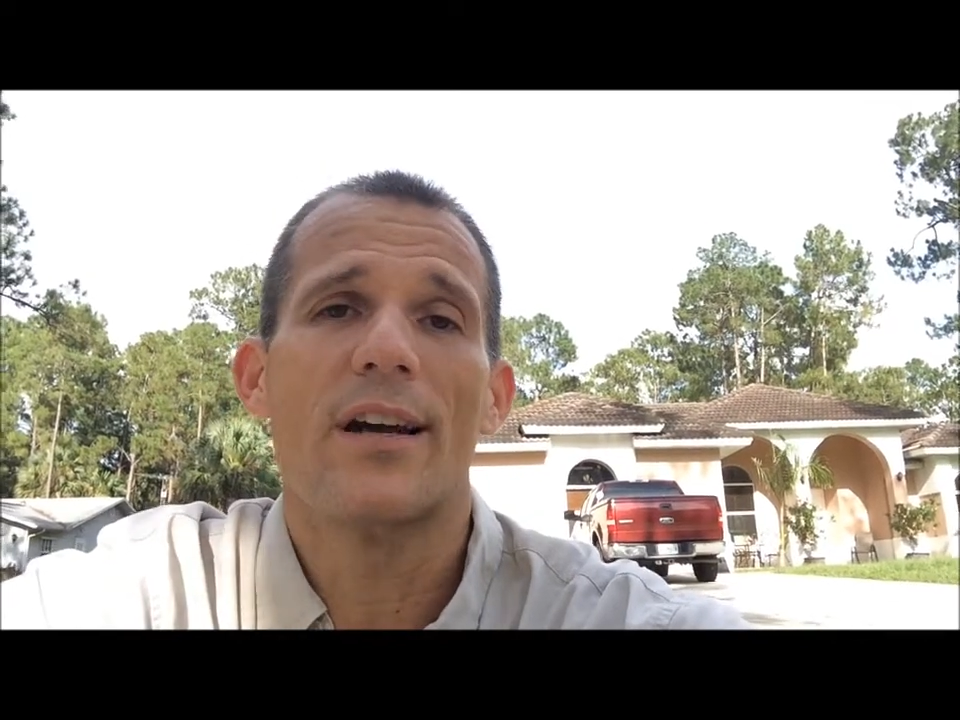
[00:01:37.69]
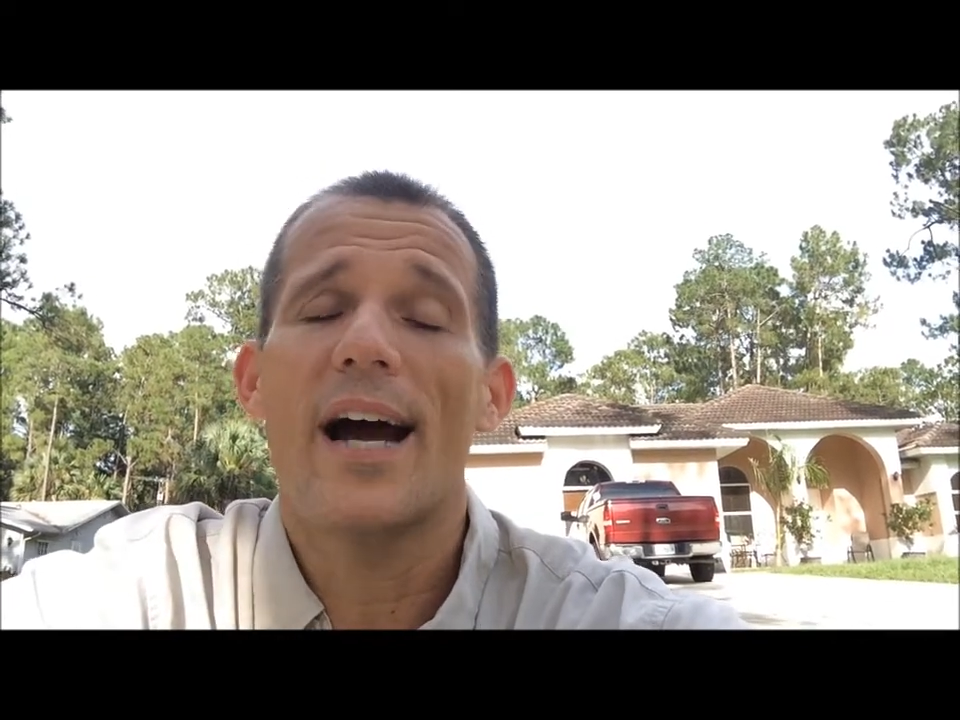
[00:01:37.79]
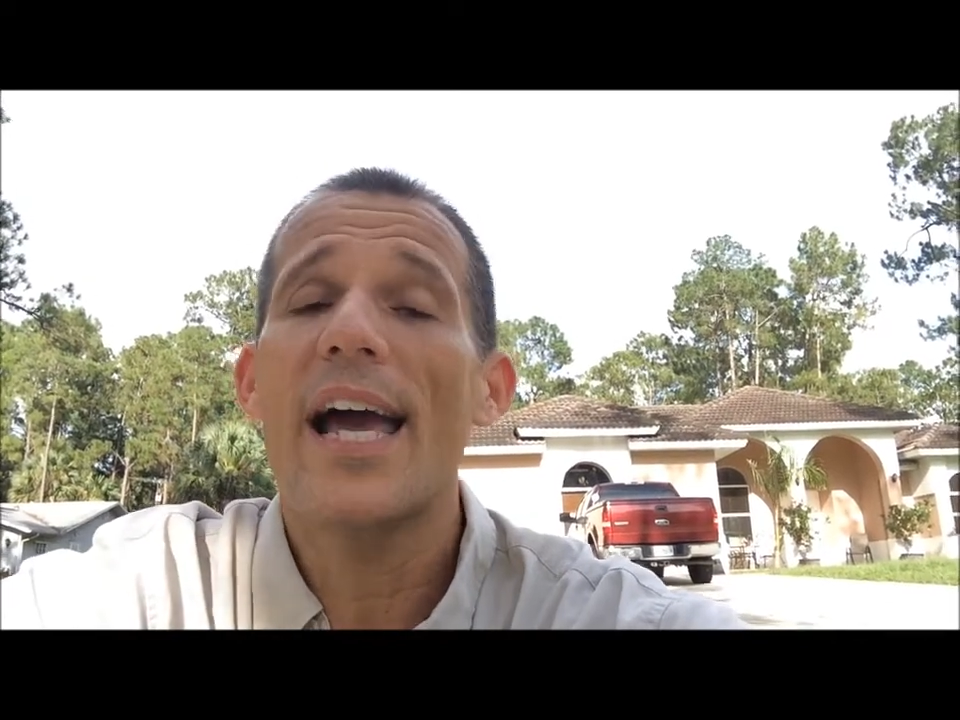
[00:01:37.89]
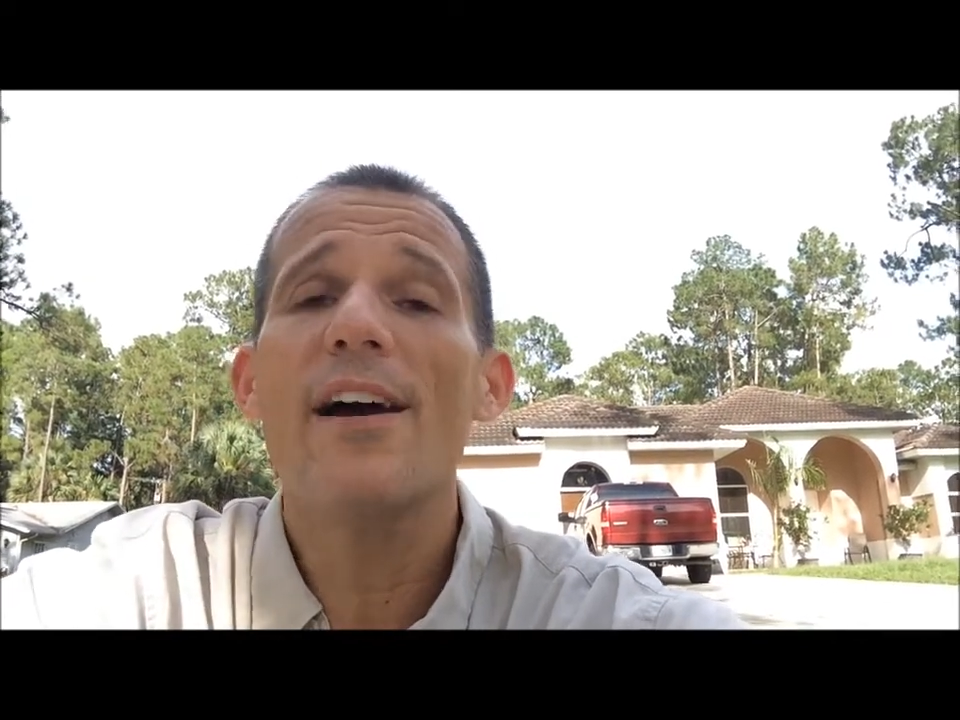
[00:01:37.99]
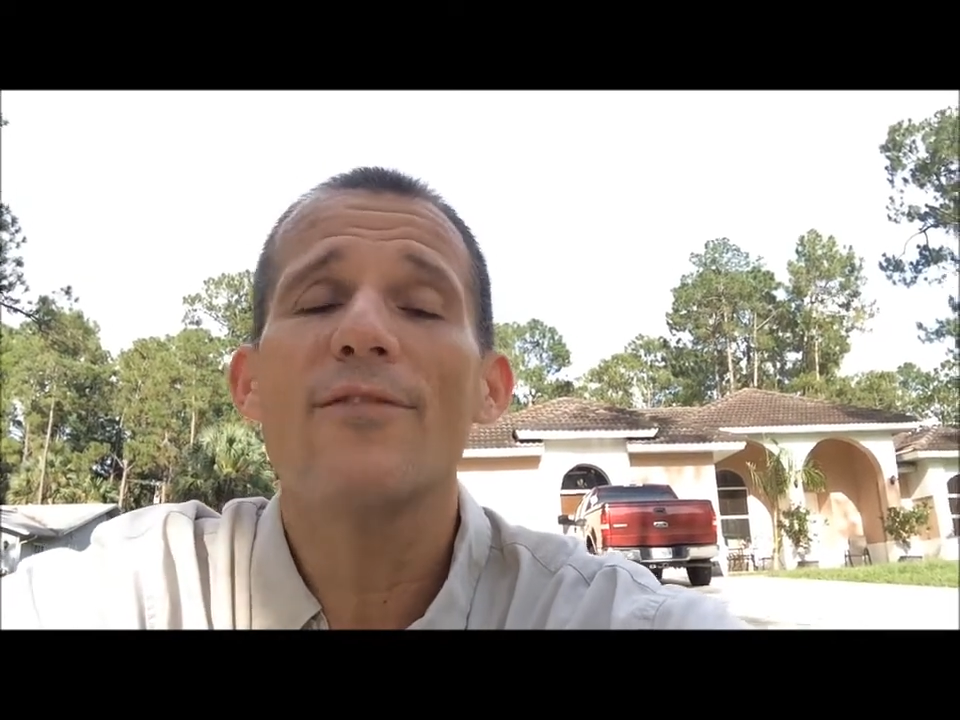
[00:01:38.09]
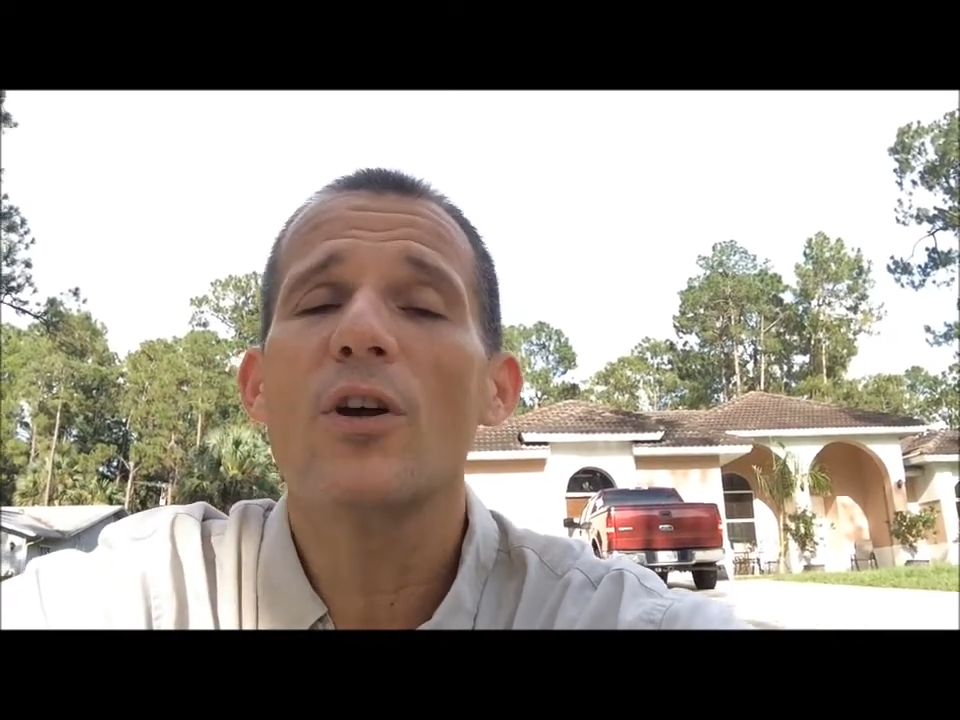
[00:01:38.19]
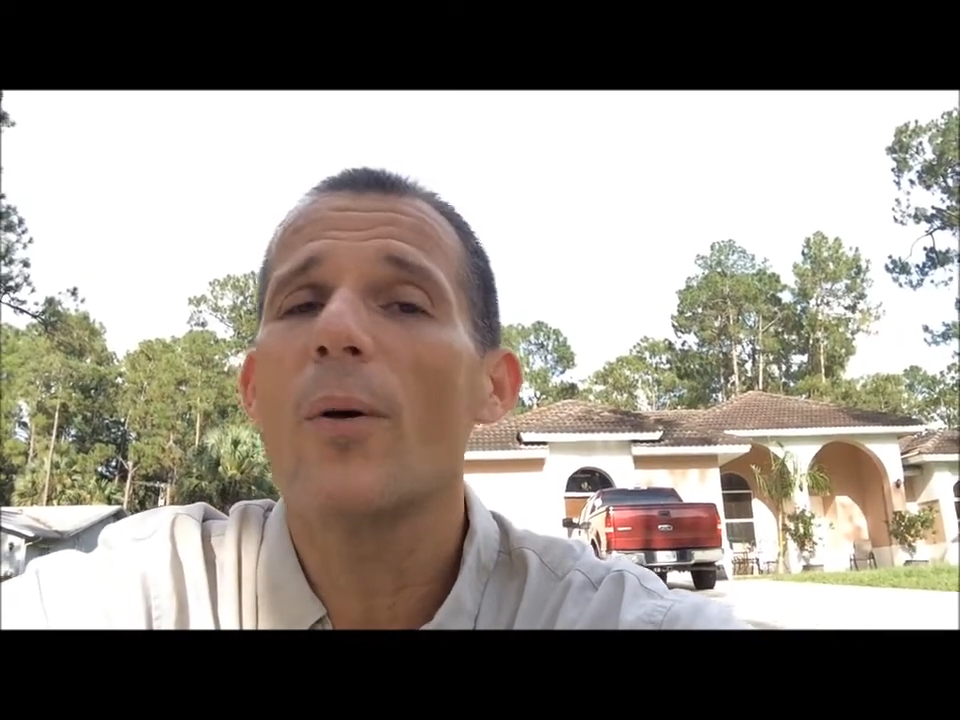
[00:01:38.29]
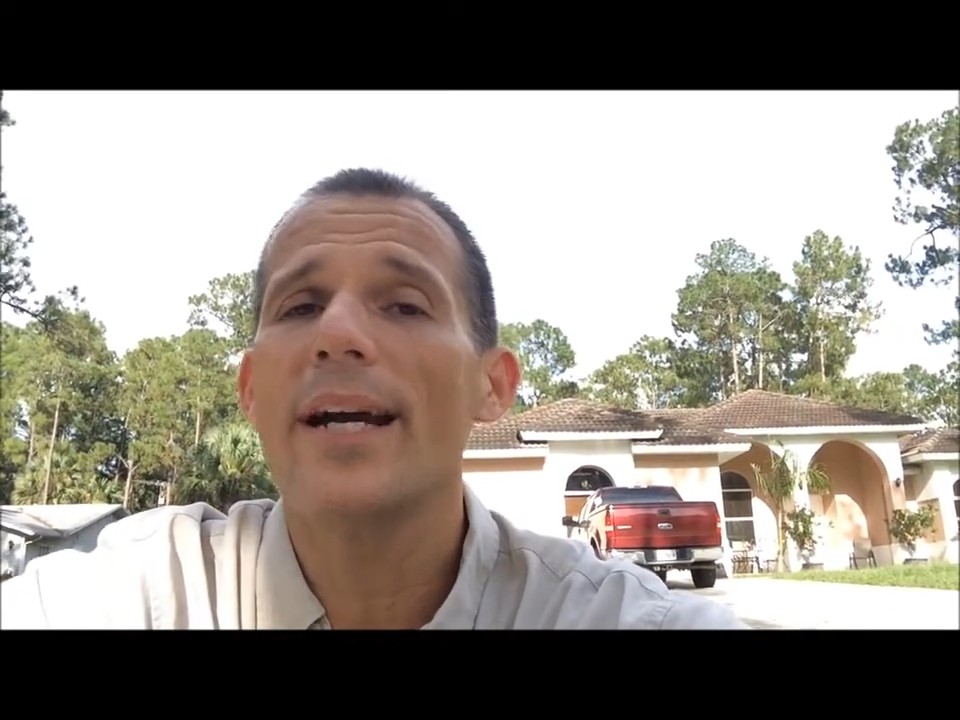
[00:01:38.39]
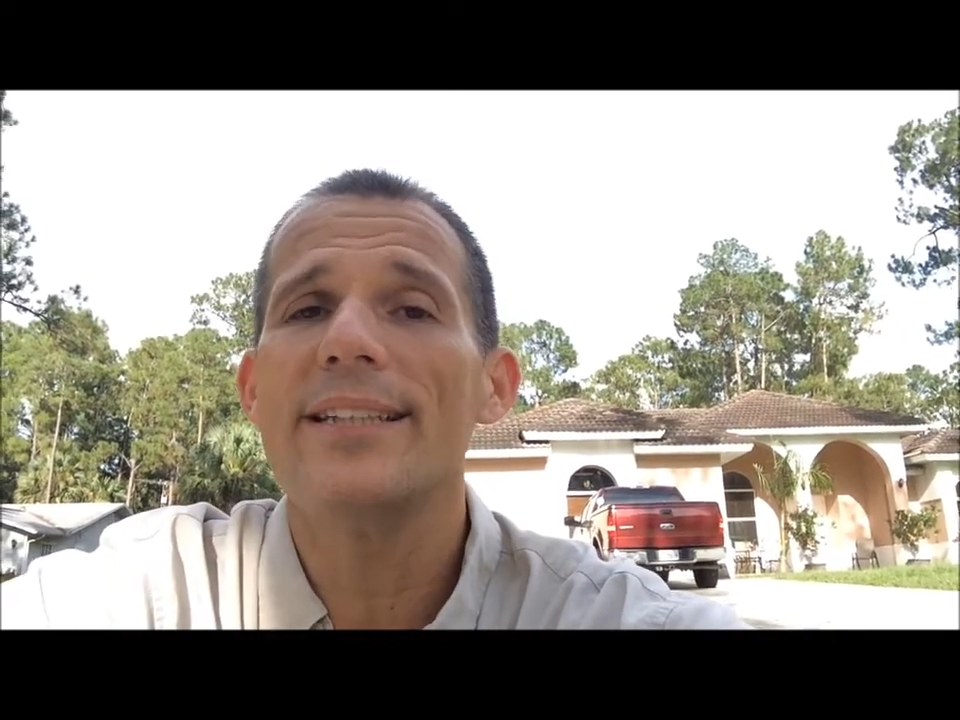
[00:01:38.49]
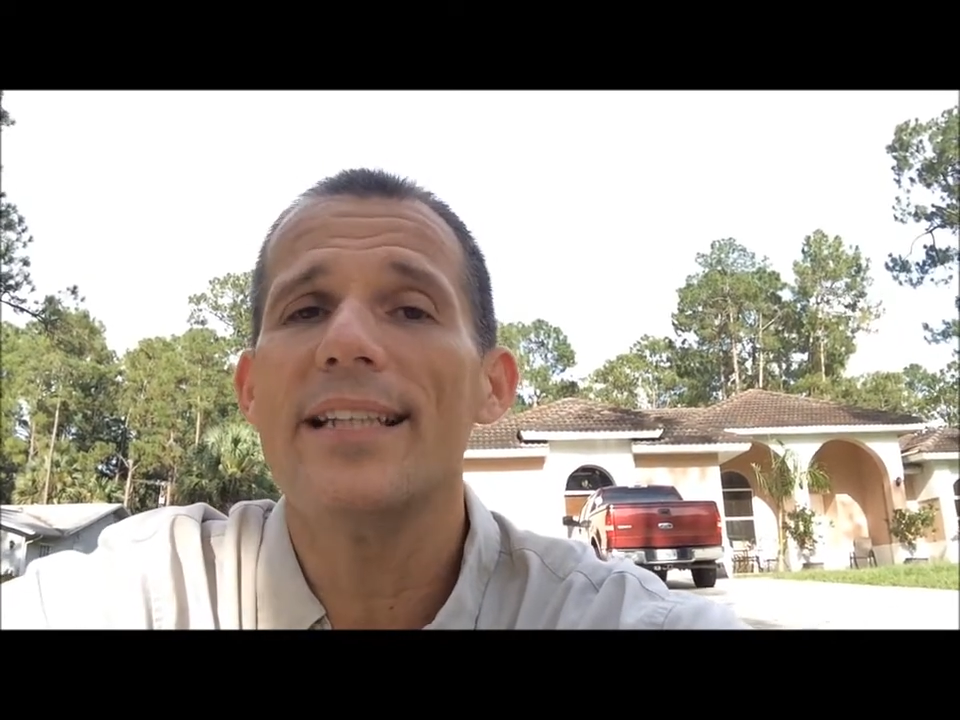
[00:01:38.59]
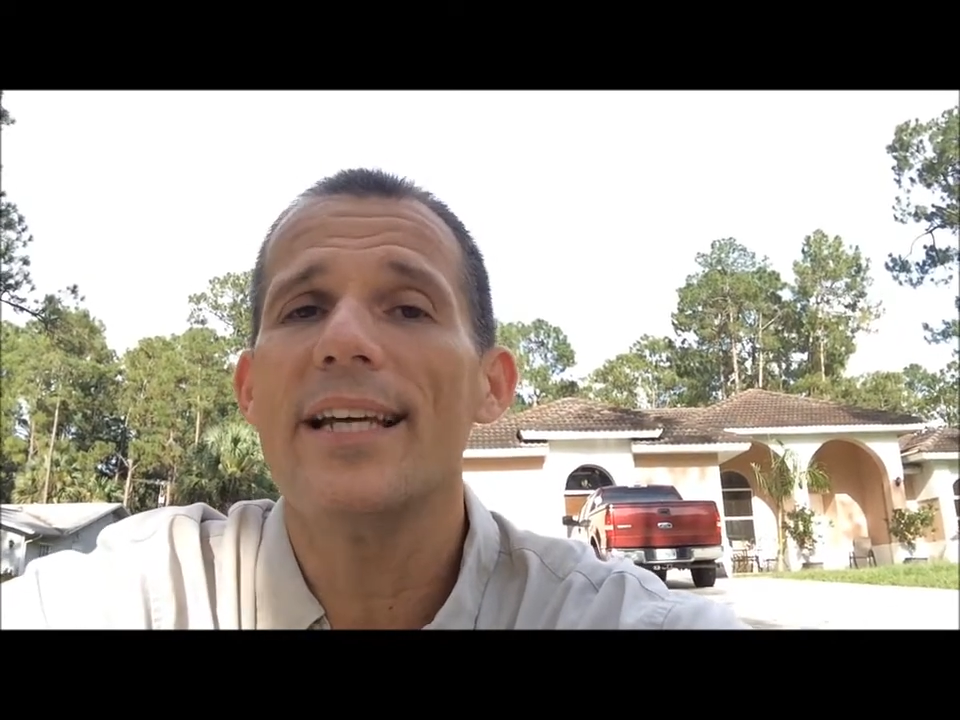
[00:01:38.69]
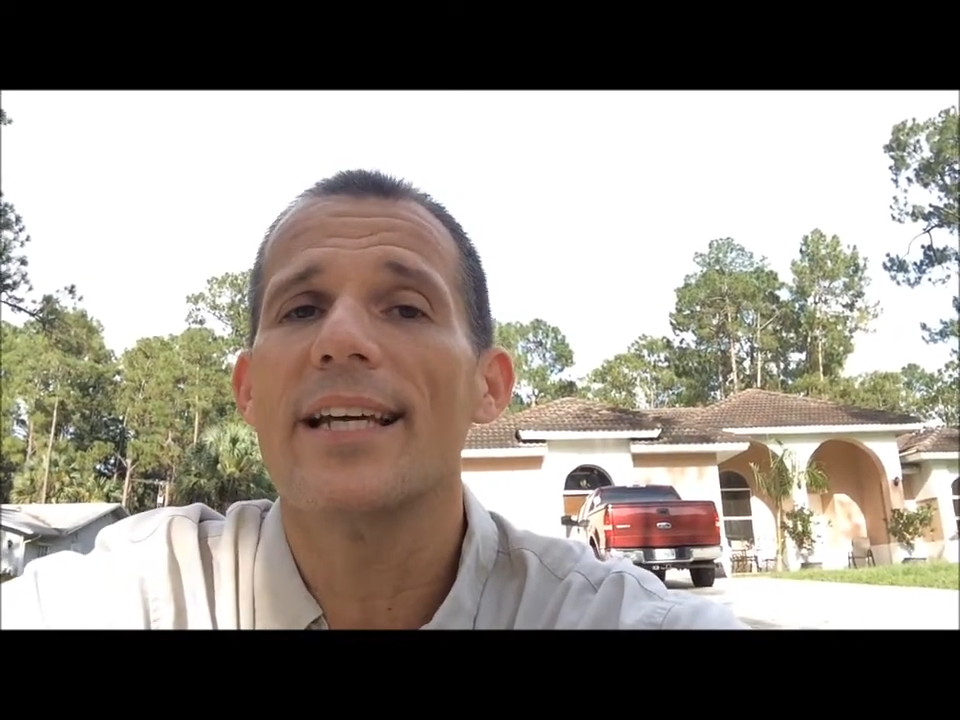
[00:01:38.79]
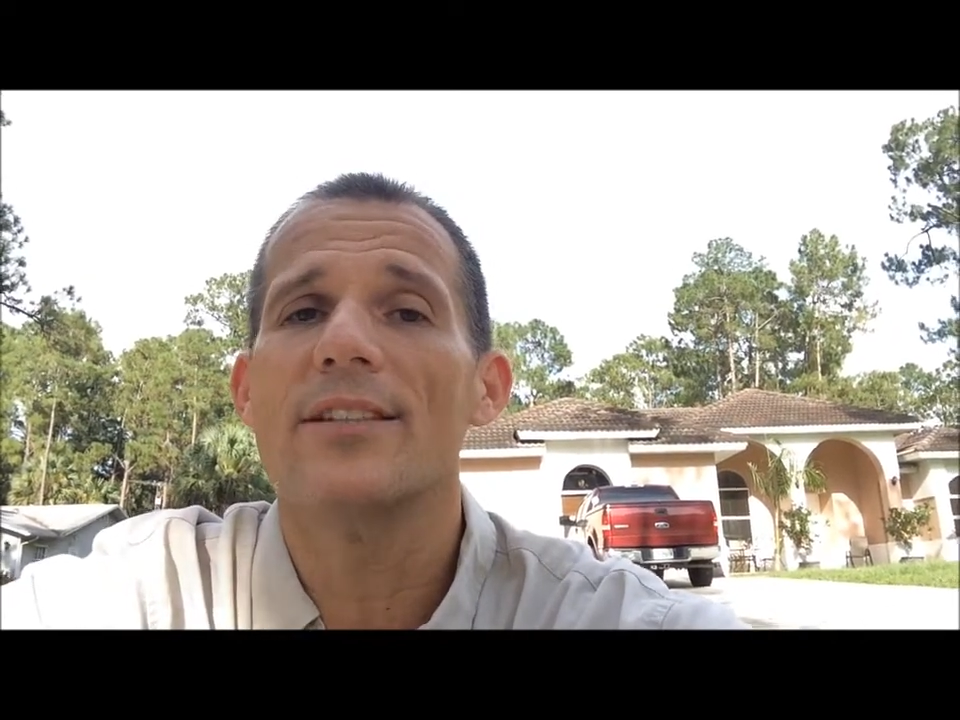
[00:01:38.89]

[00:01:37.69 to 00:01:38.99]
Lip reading: I have no idea